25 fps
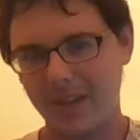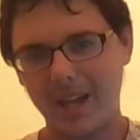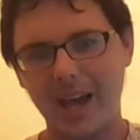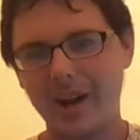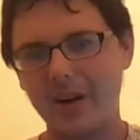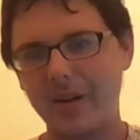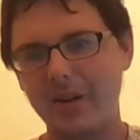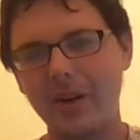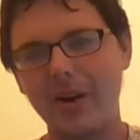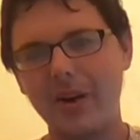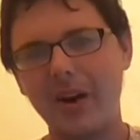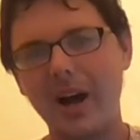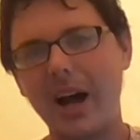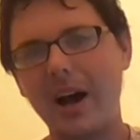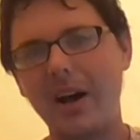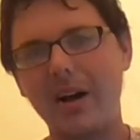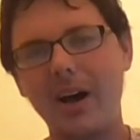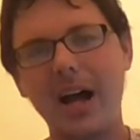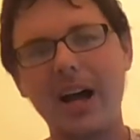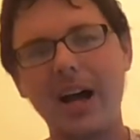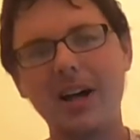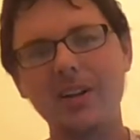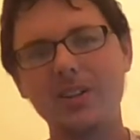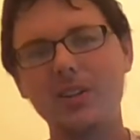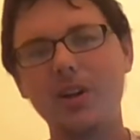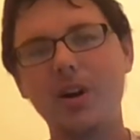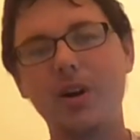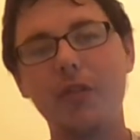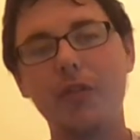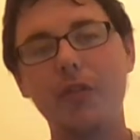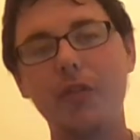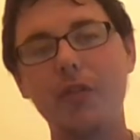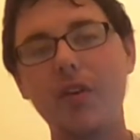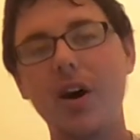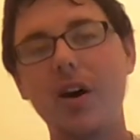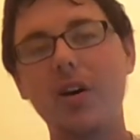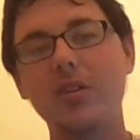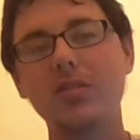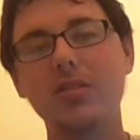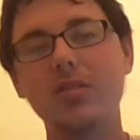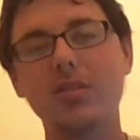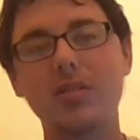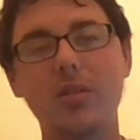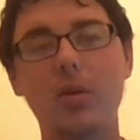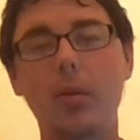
I don't know how Al Snow felt,